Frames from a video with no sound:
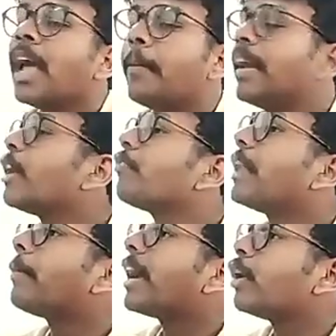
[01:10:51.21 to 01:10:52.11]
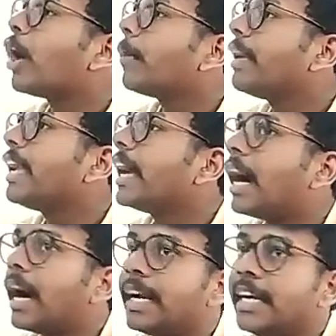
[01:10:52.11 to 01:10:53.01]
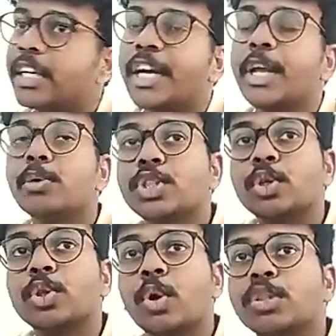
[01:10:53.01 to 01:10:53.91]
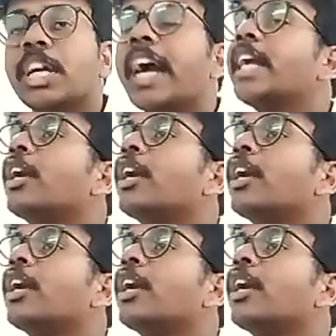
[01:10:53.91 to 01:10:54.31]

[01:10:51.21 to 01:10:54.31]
Many of them might not be introduced to those kind